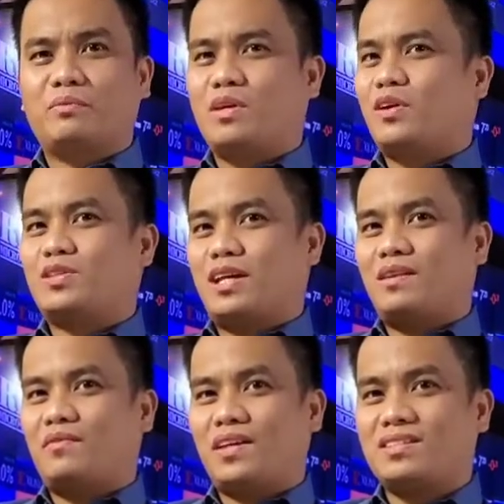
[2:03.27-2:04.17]
because
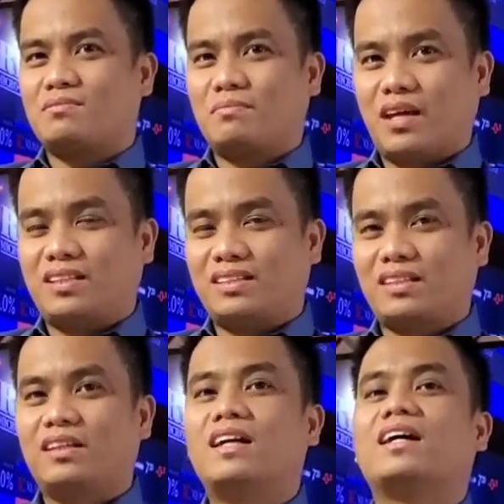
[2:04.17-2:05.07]
investment
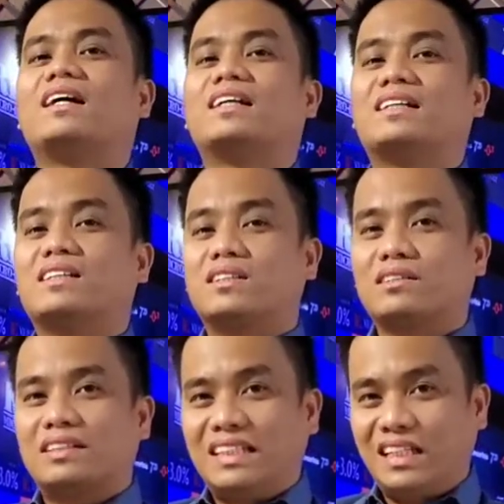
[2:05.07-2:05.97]

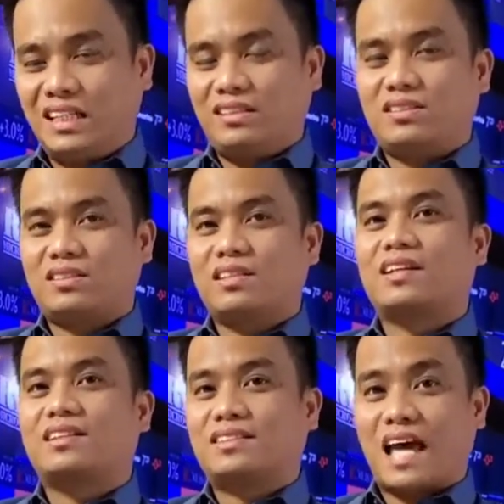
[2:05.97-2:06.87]
needs
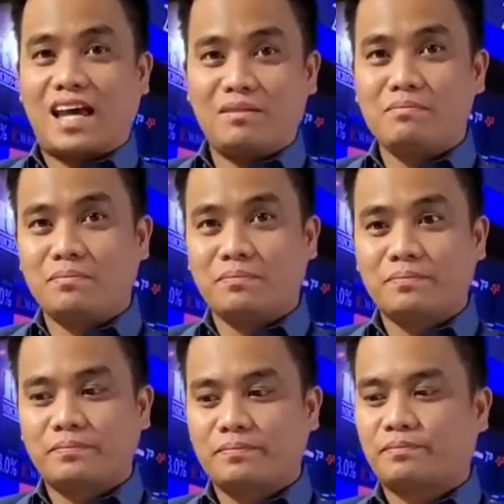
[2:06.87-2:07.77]
time,
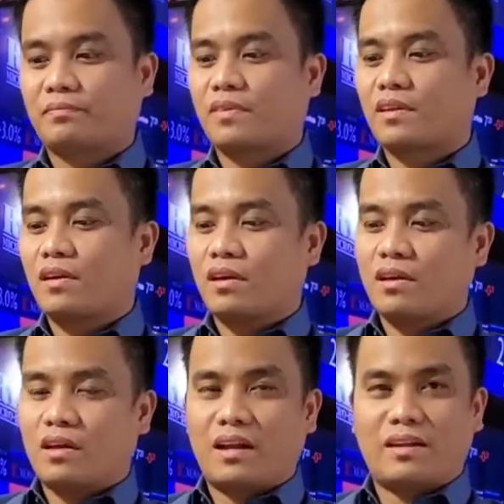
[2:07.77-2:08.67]

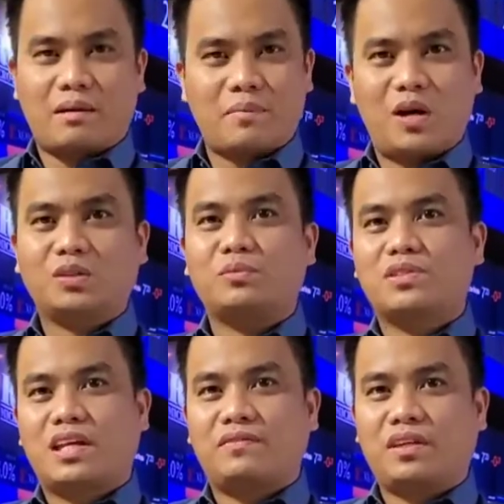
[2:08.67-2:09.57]
the amount of
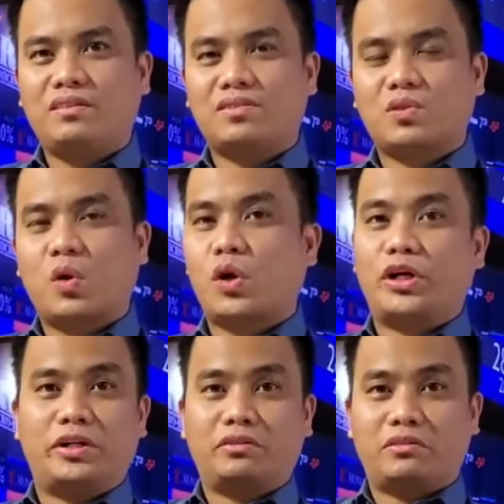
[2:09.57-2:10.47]
savings
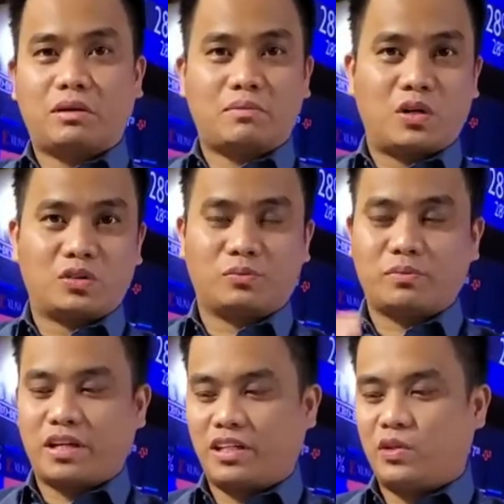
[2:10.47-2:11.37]
or the amount of
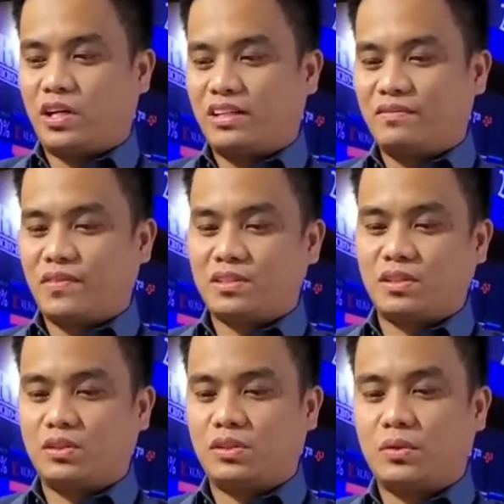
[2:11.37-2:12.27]
money you had
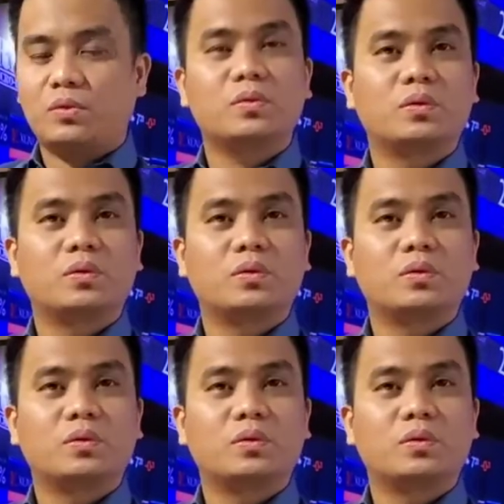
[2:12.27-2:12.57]
invested to,